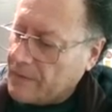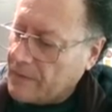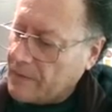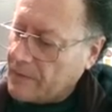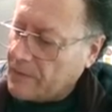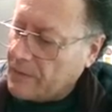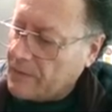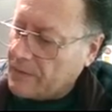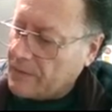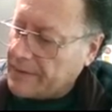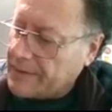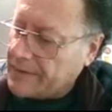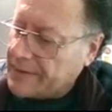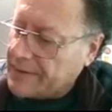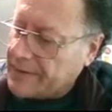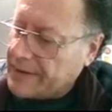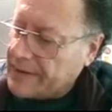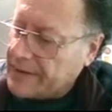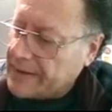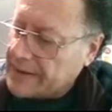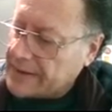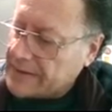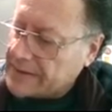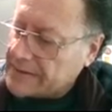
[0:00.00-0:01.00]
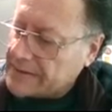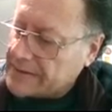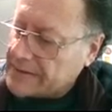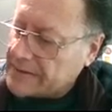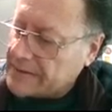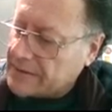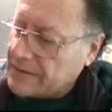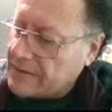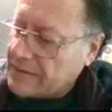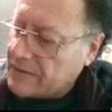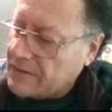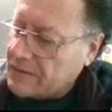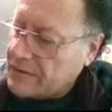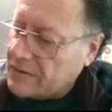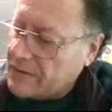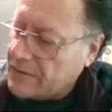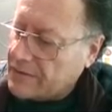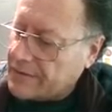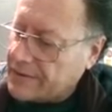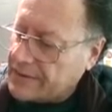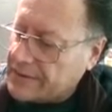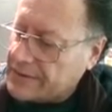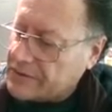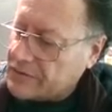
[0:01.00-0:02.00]
over s
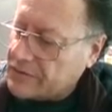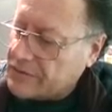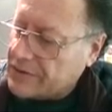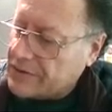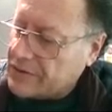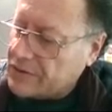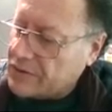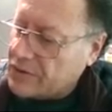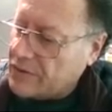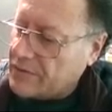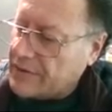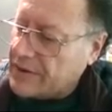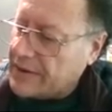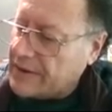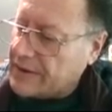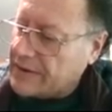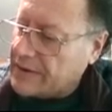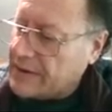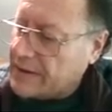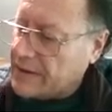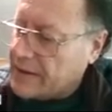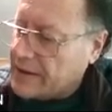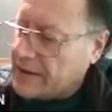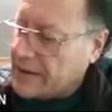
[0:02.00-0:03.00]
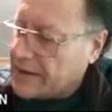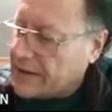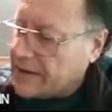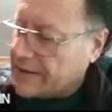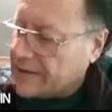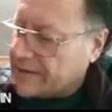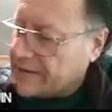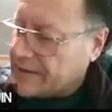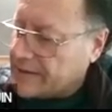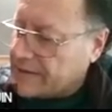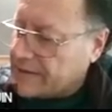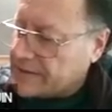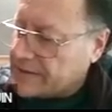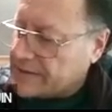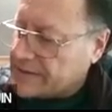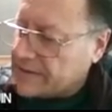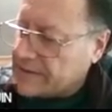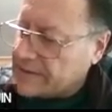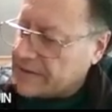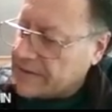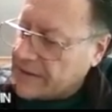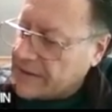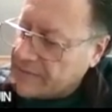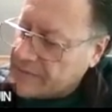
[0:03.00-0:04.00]
over the square root of n. I can write this
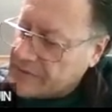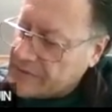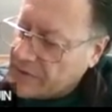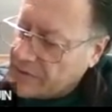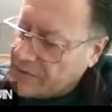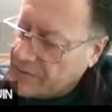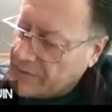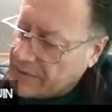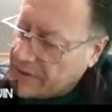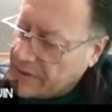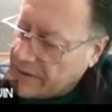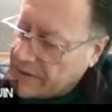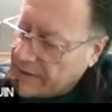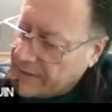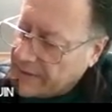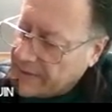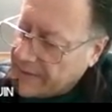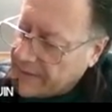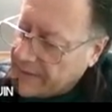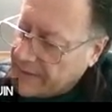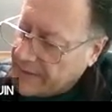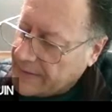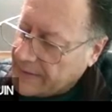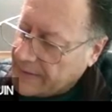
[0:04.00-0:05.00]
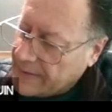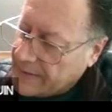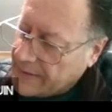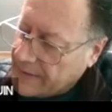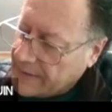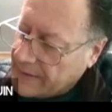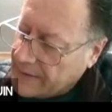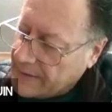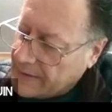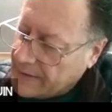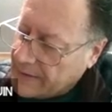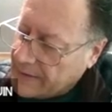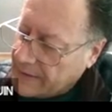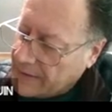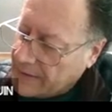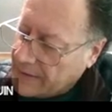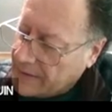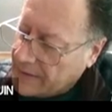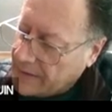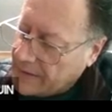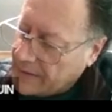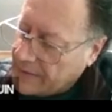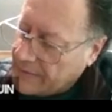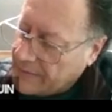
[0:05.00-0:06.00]
in terms of the
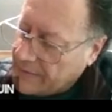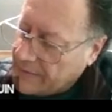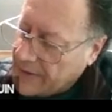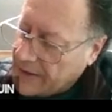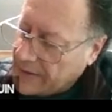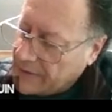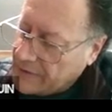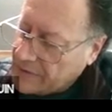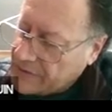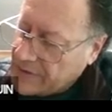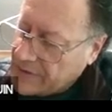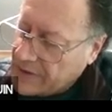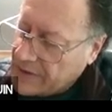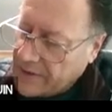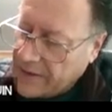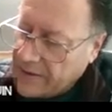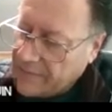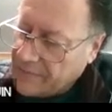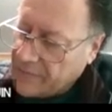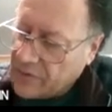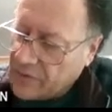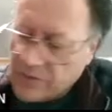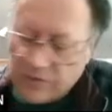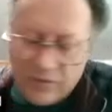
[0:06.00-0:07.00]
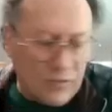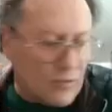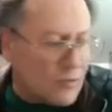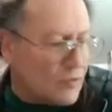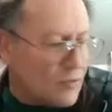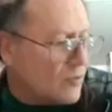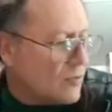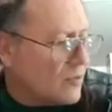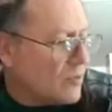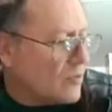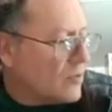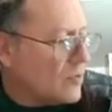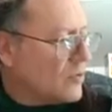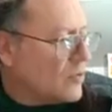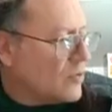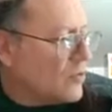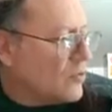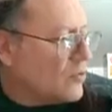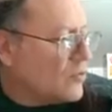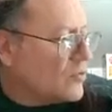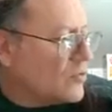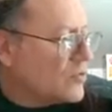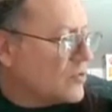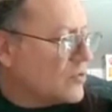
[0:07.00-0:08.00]
values that I'm going to
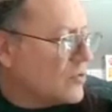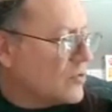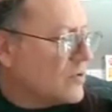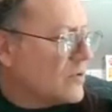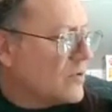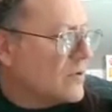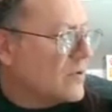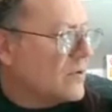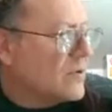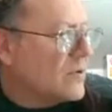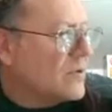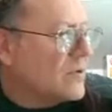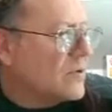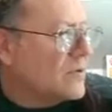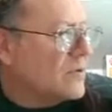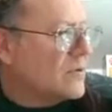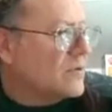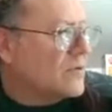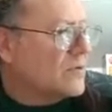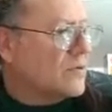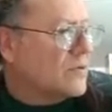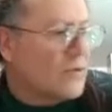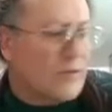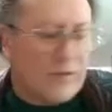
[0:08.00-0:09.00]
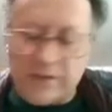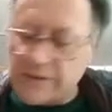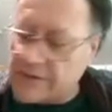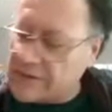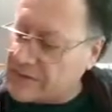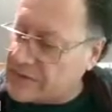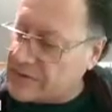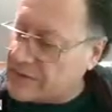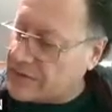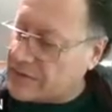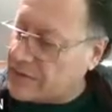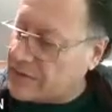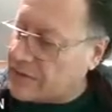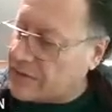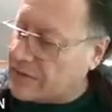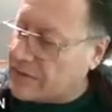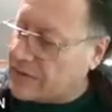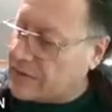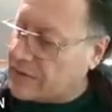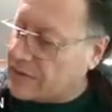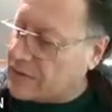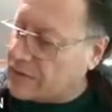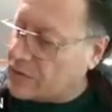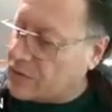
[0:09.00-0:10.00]
use. So it's
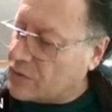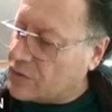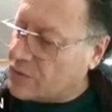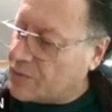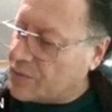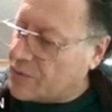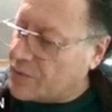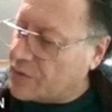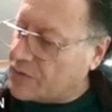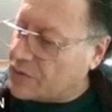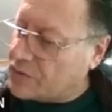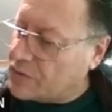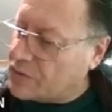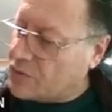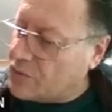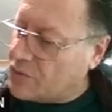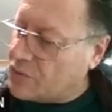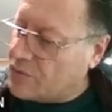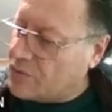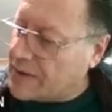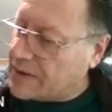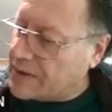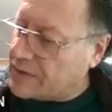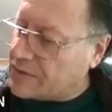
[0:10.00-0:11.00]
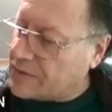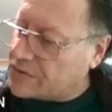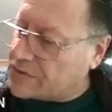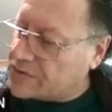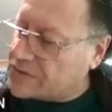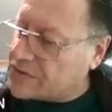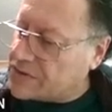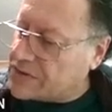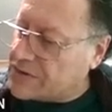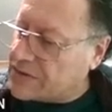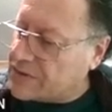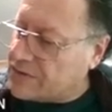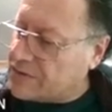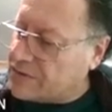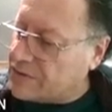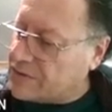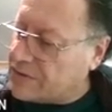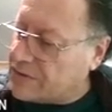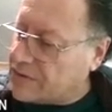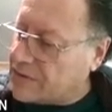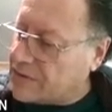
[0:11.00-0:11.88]
2.2 minus 0.